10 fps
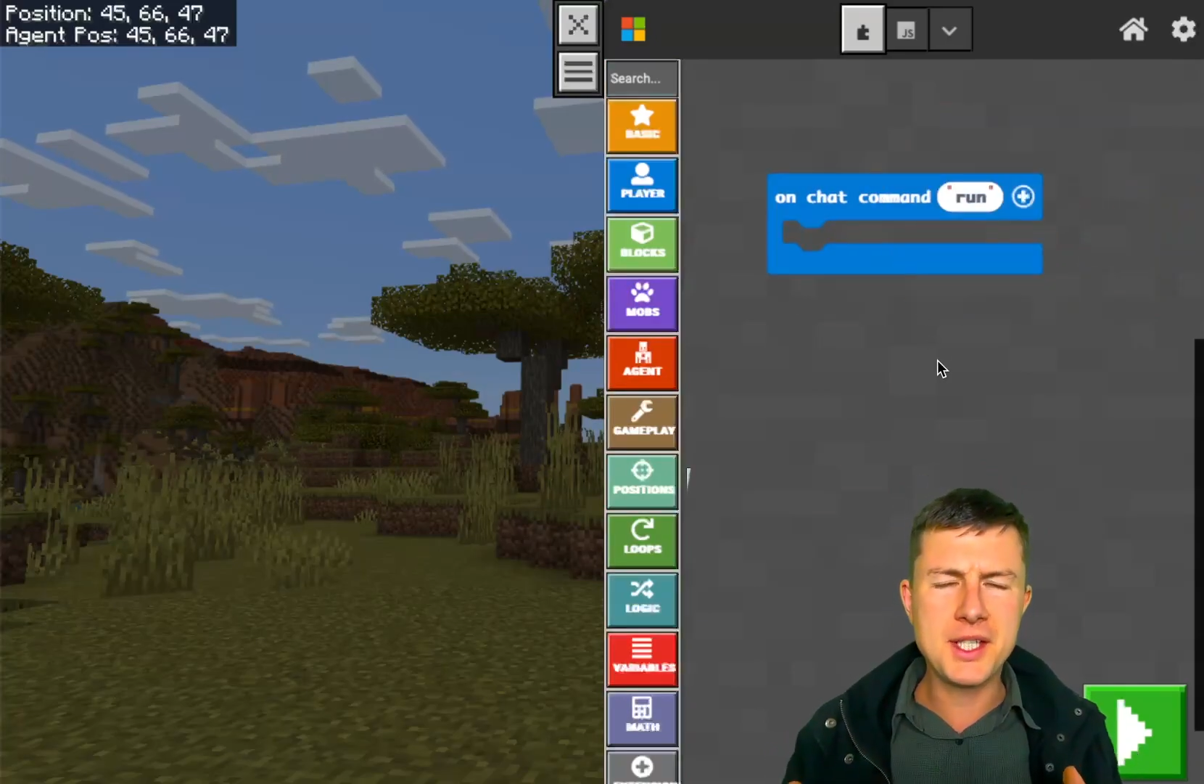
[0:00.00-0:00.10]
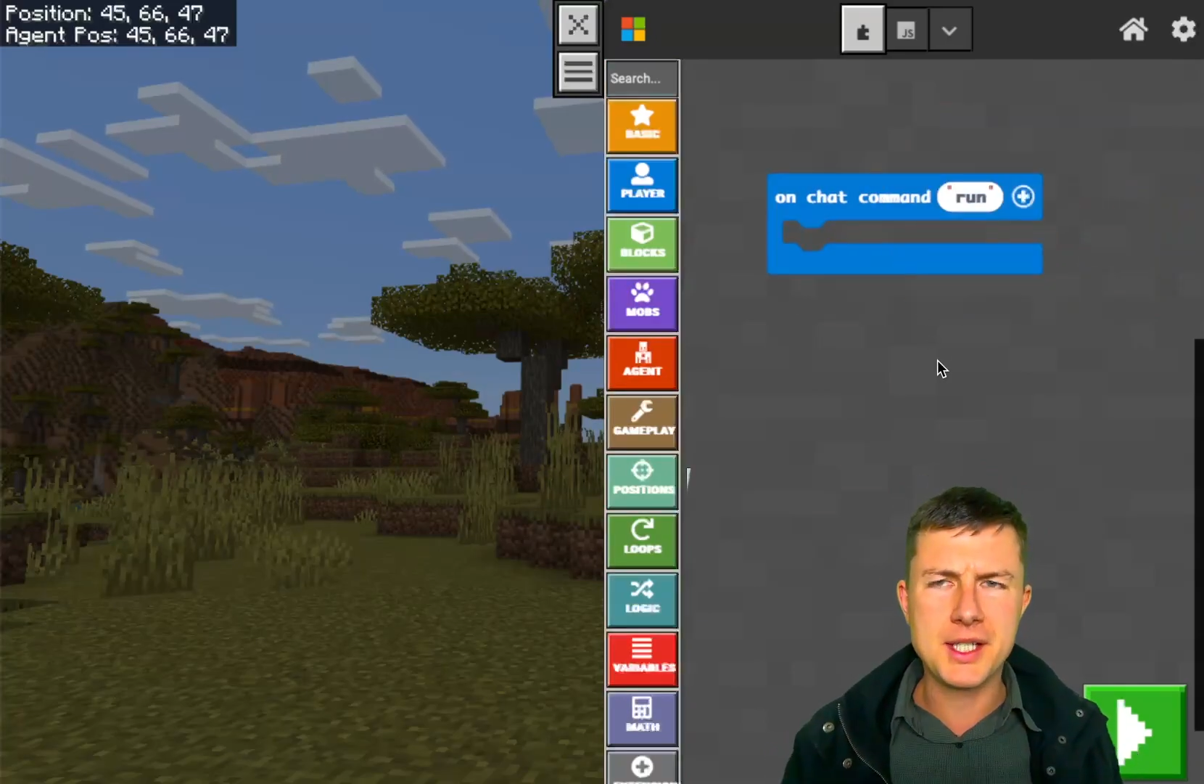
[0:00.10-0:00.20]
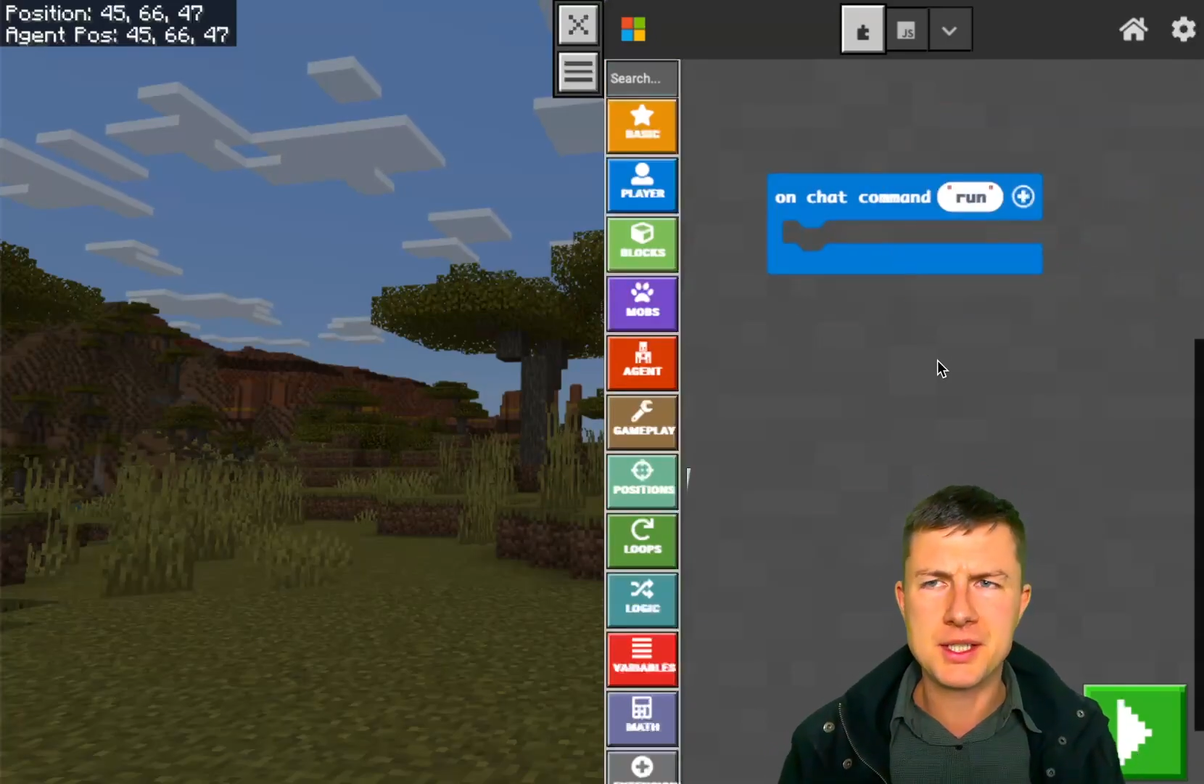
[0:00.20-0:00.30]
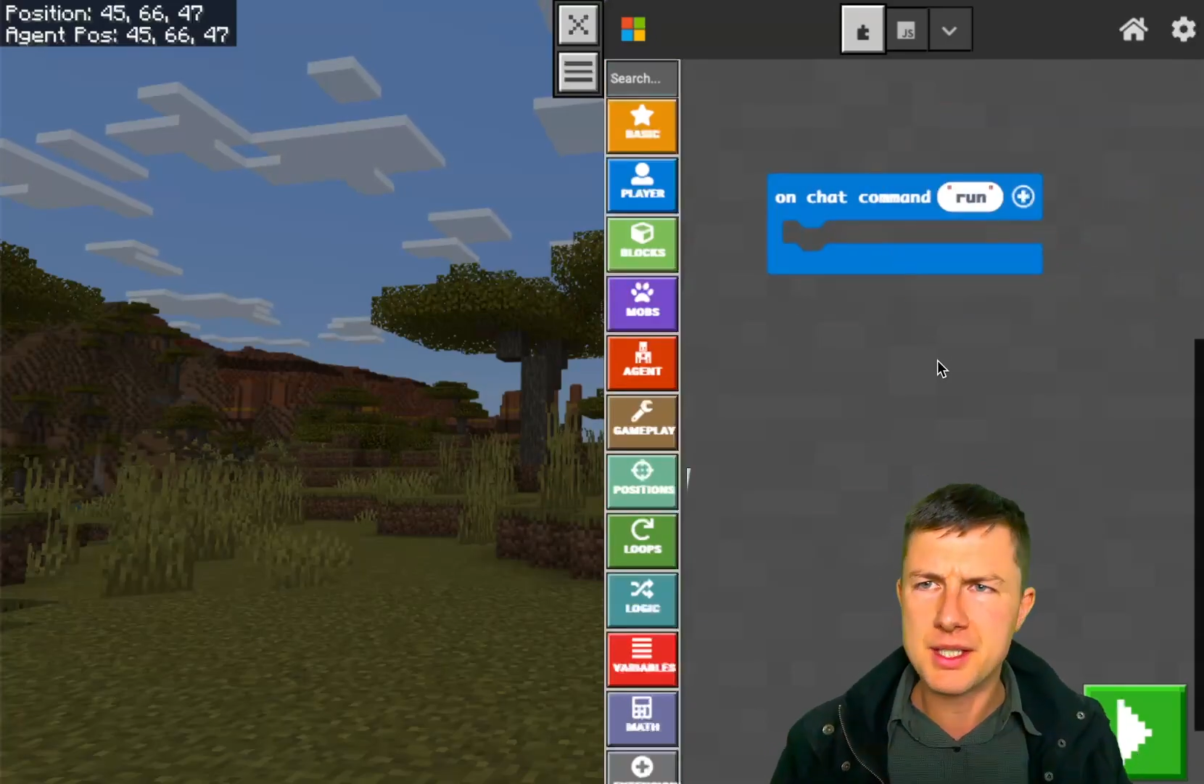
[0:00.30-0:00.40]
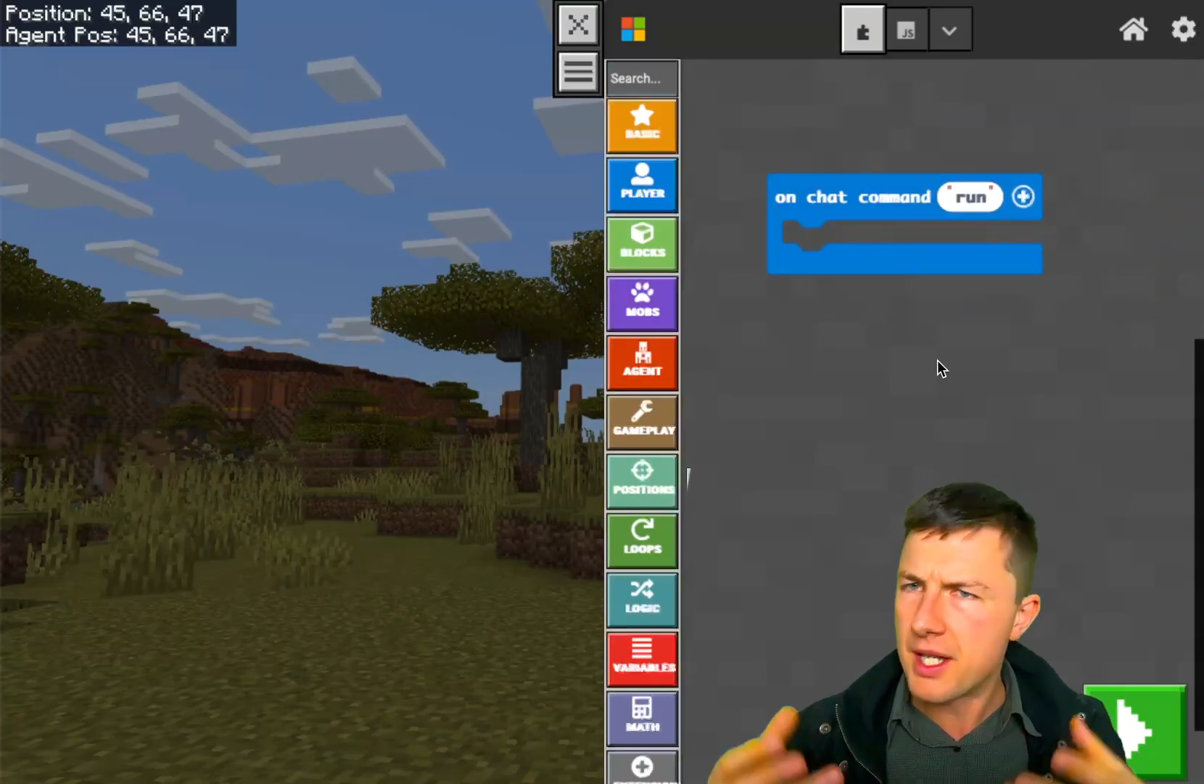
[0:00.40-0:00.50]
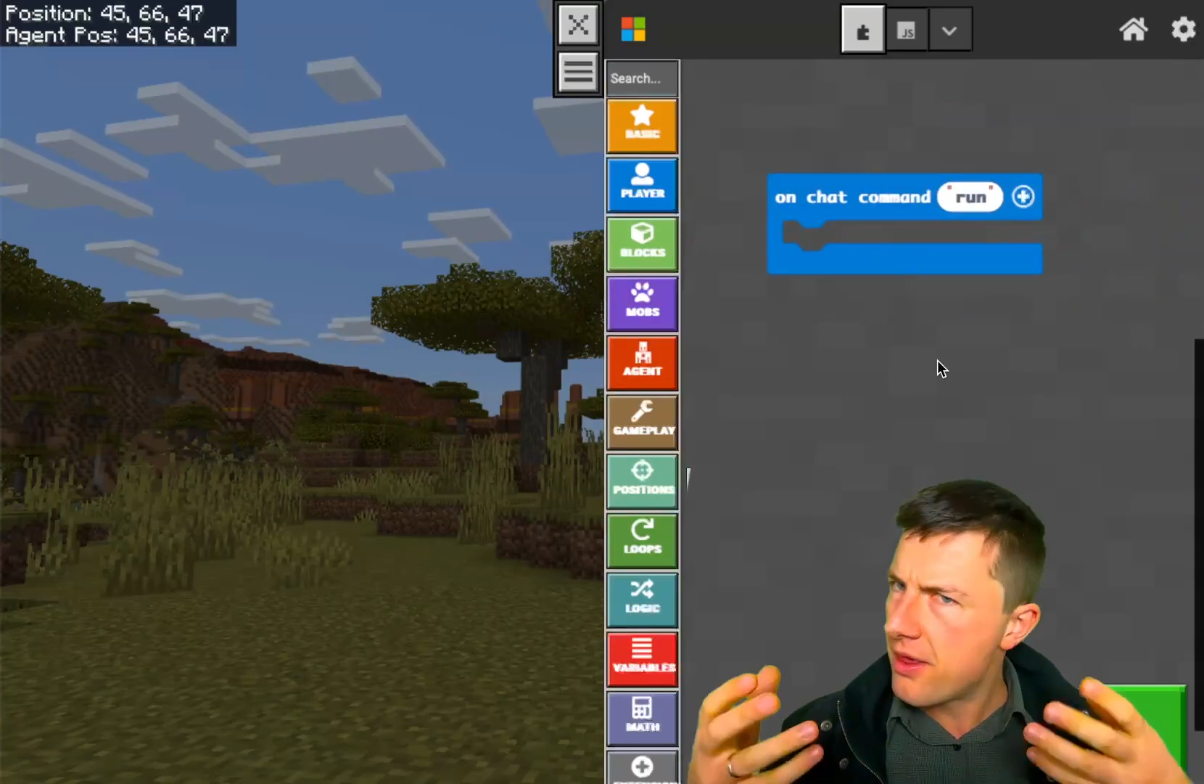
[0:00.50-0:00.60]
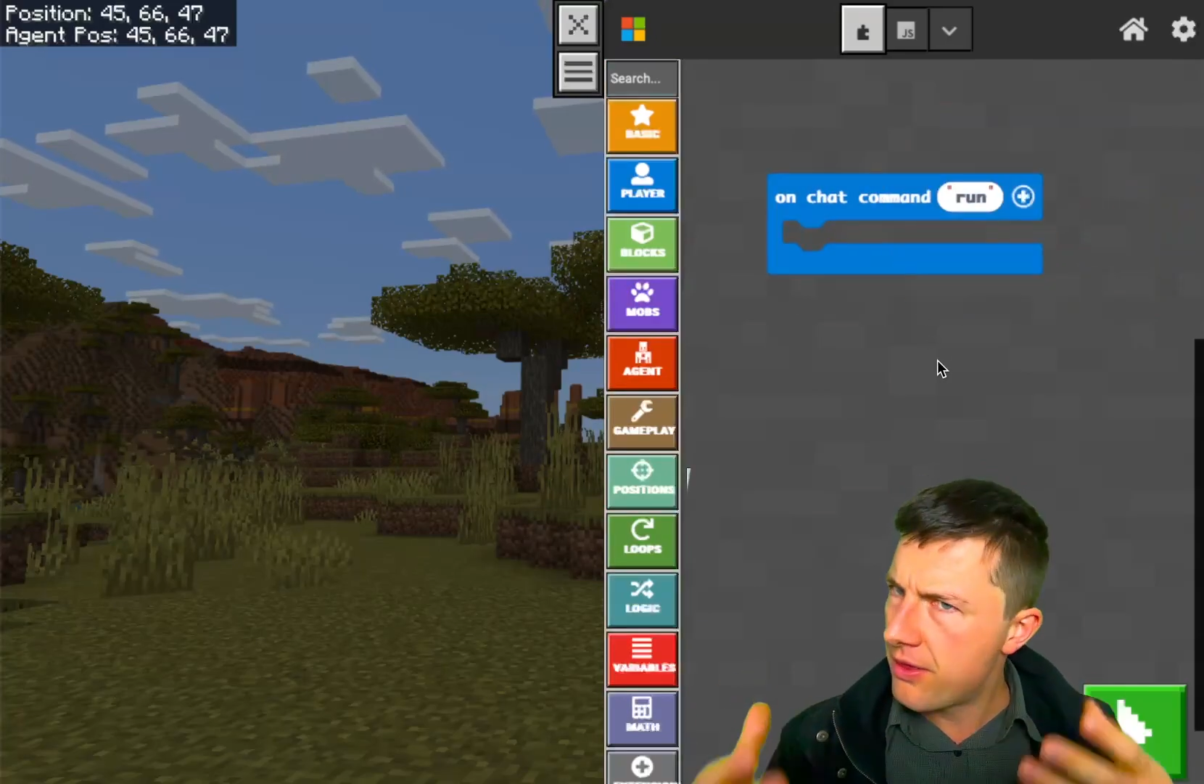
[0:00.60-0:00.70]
this?